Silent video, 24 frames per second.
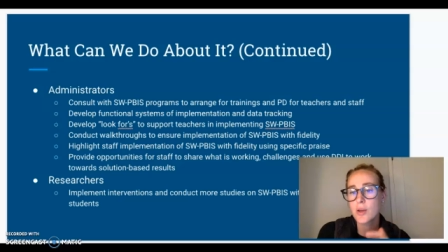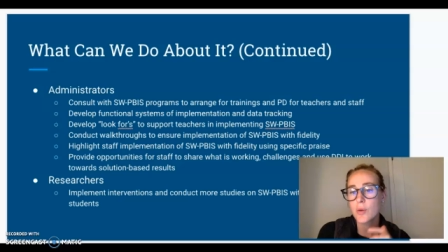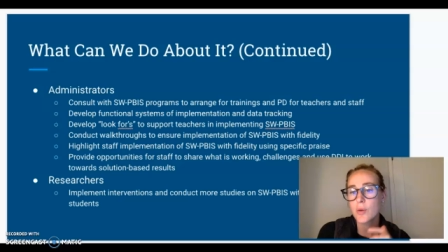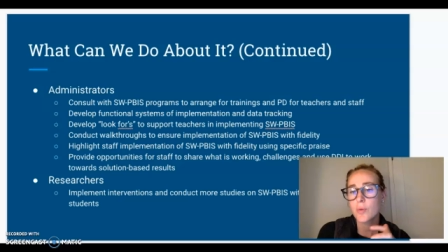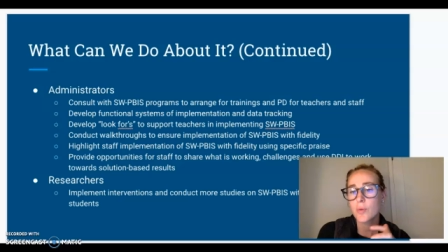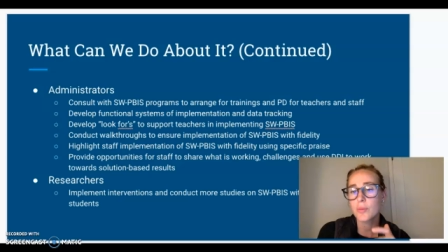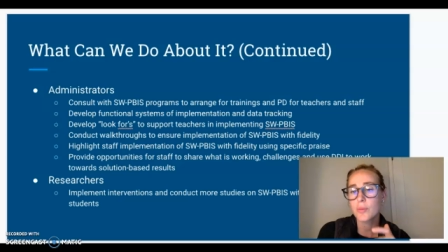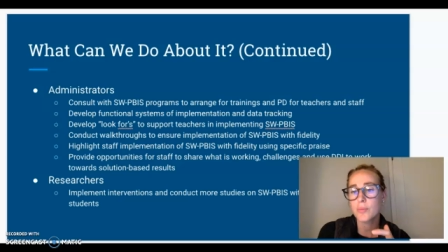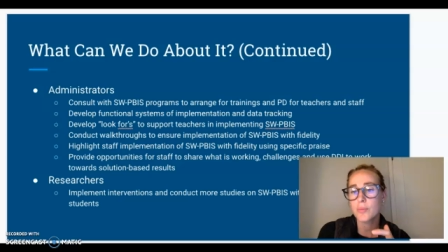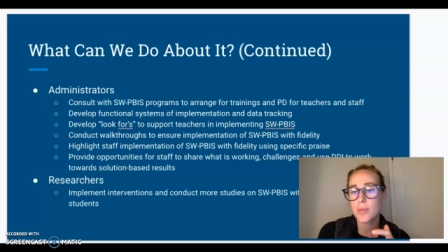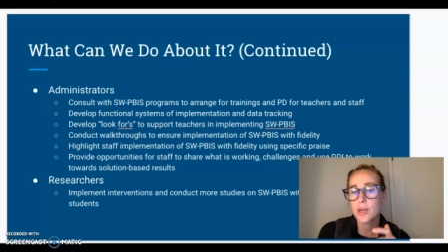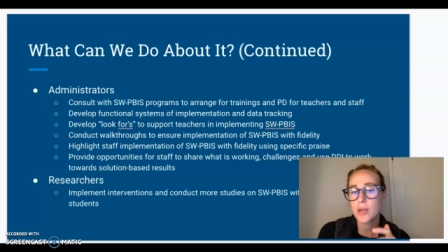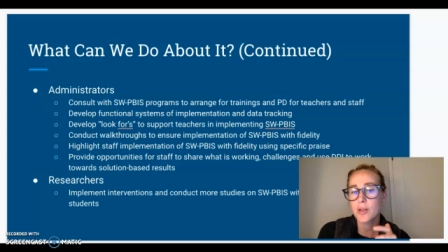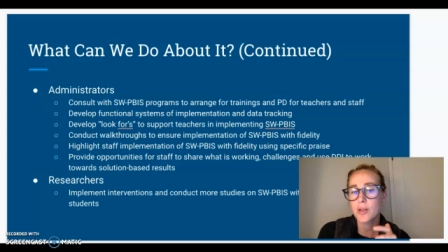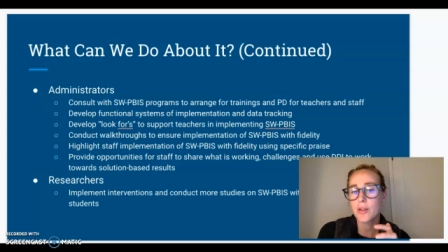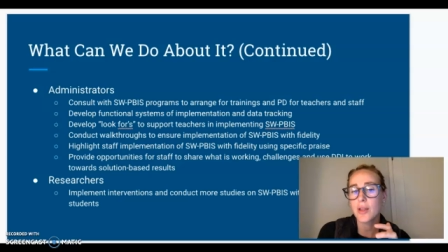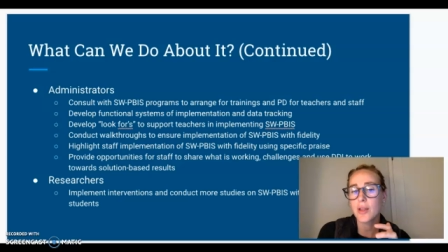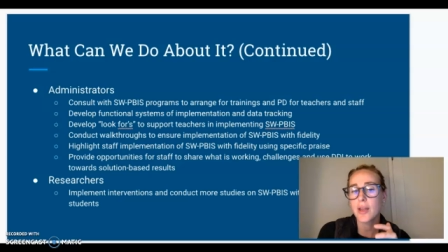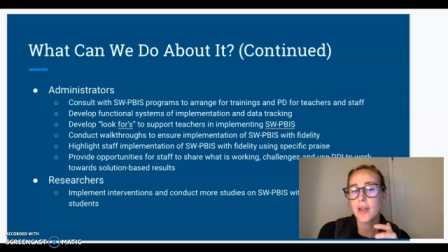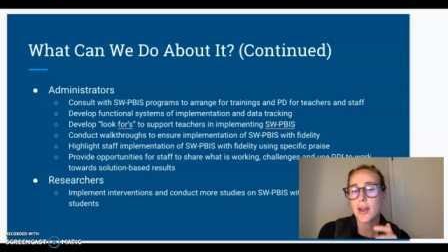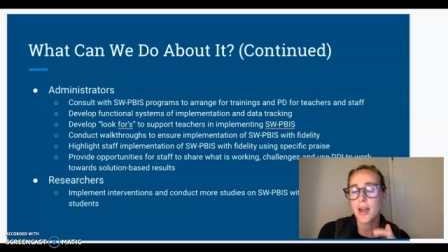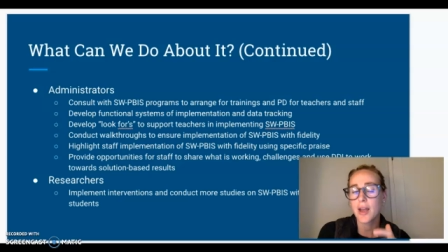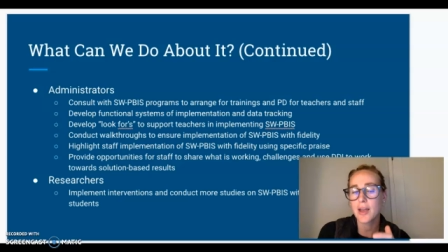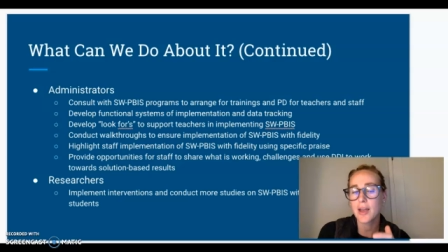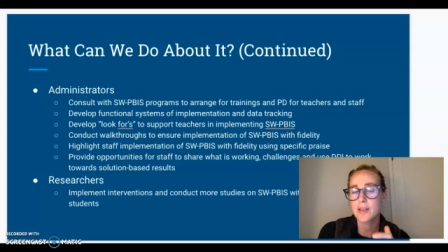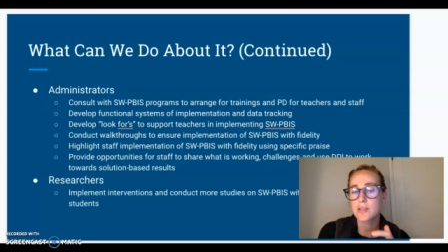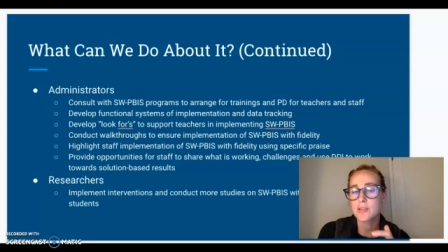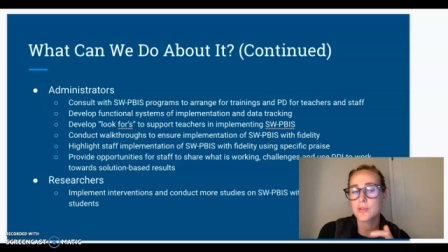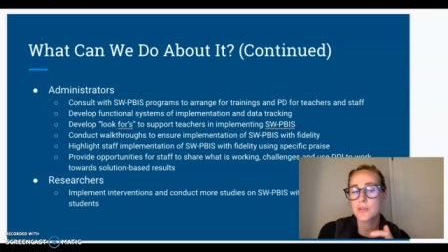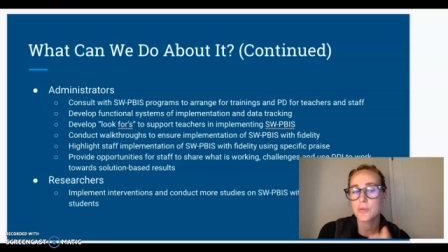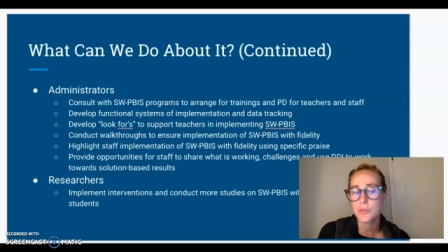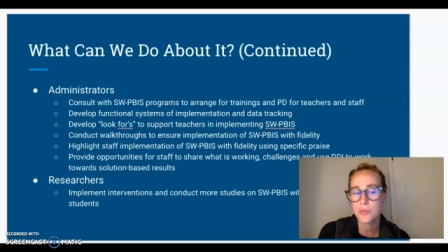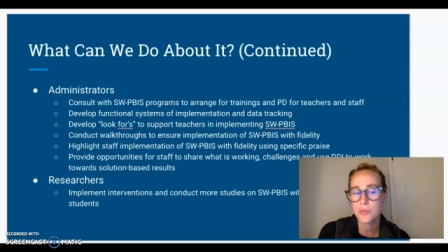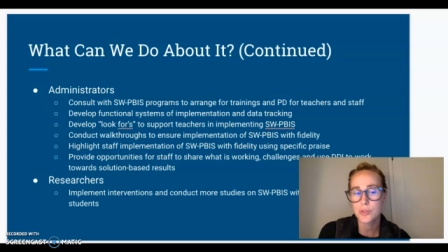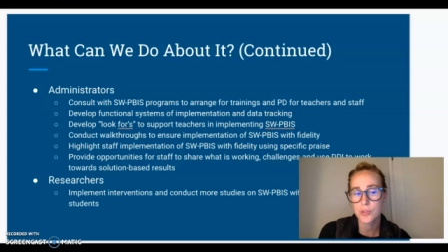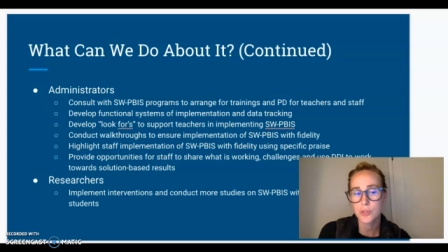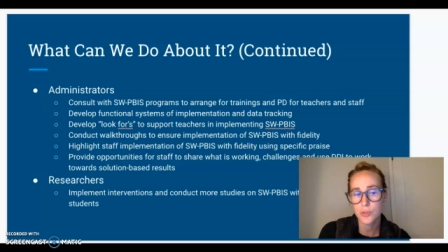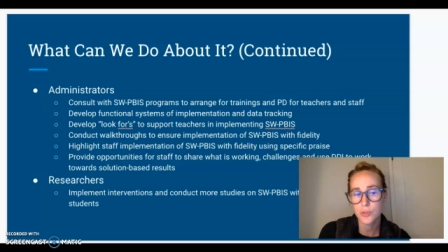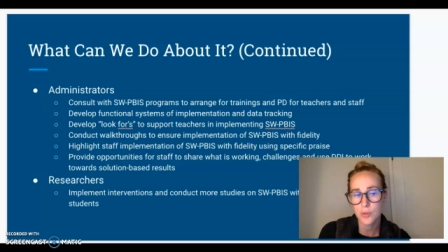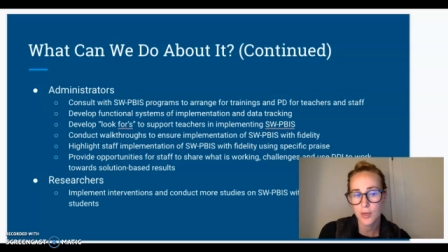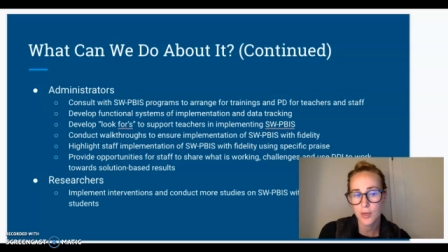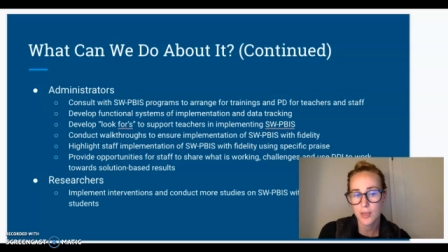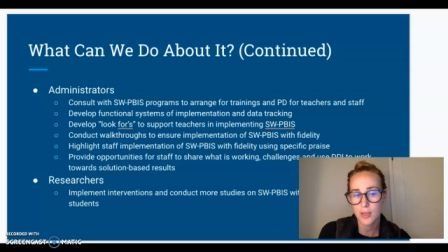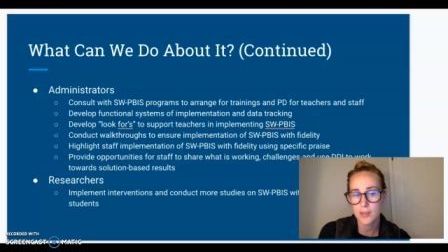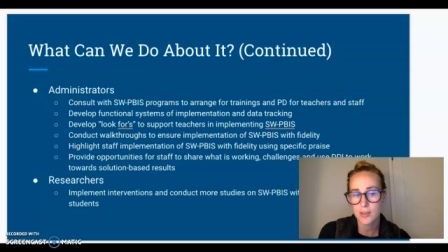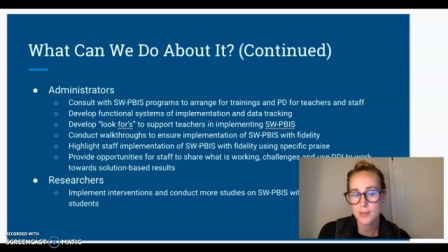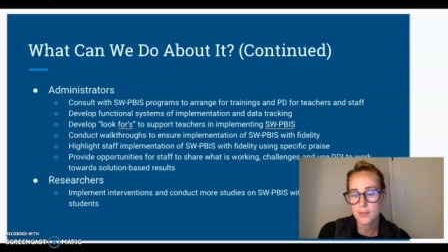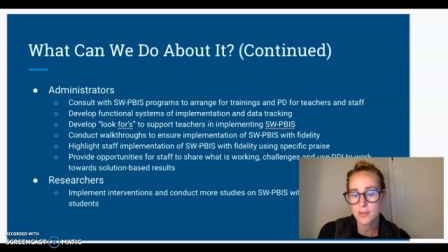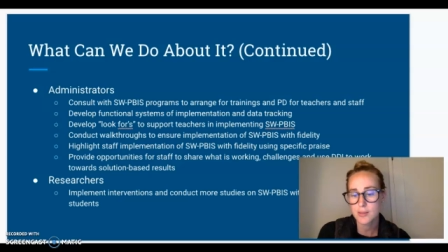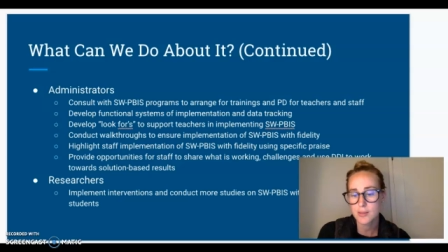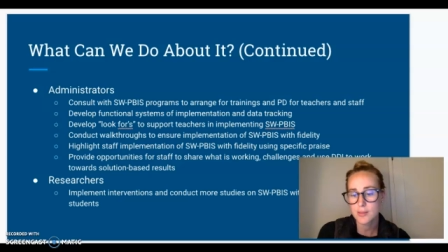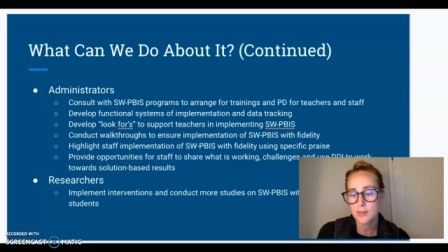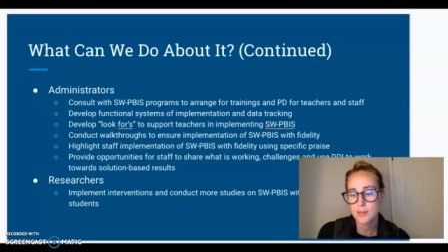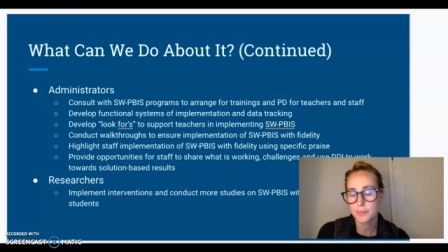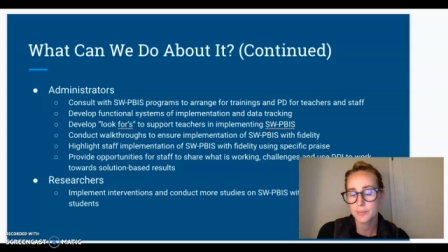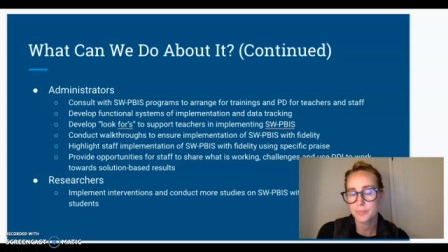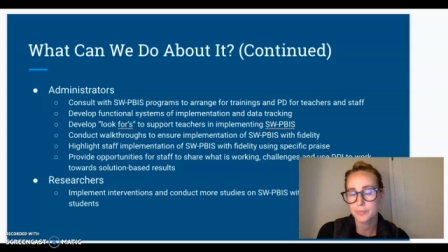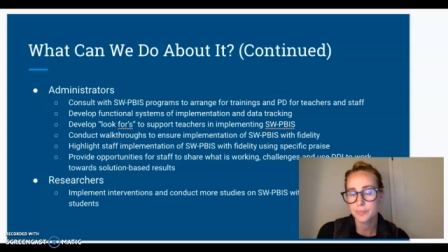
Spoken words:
with middle and high school students.